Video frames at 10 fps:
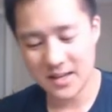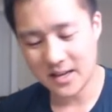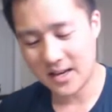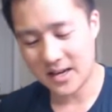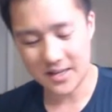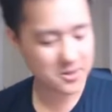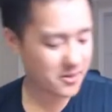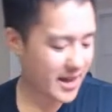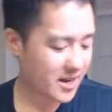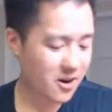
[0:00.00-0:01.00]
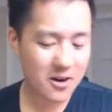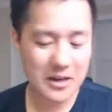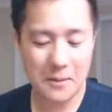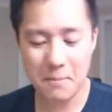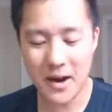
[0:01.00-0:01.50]
uh, so that card
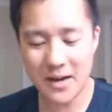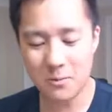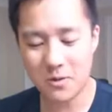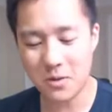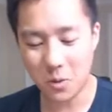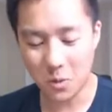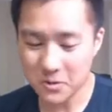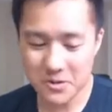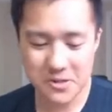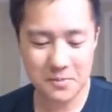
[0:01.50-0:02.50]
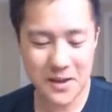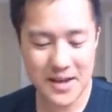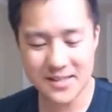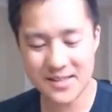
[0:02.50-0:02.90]
combined with Ultra Space,